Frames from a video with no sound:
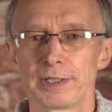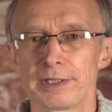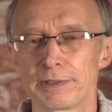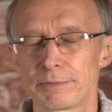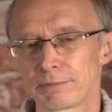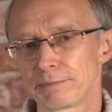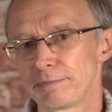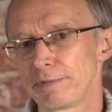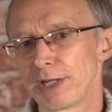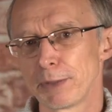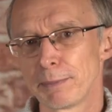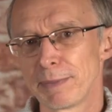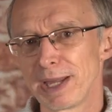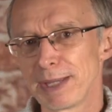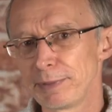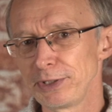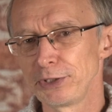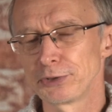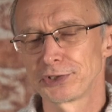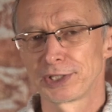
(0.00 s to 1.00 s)
you know,
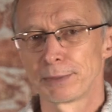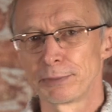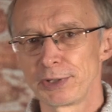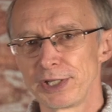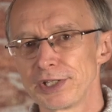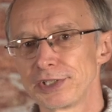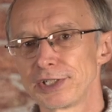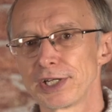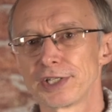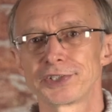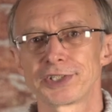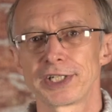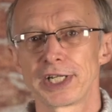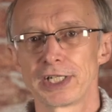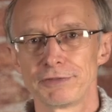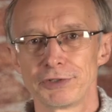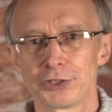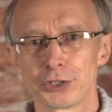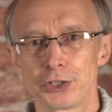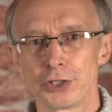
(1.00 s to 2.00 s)
maybe you're somebody that does
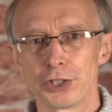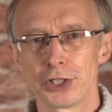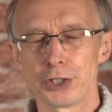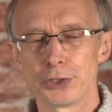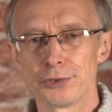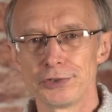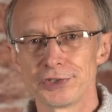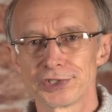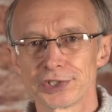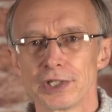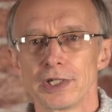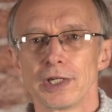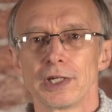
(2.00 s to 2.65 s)
television news,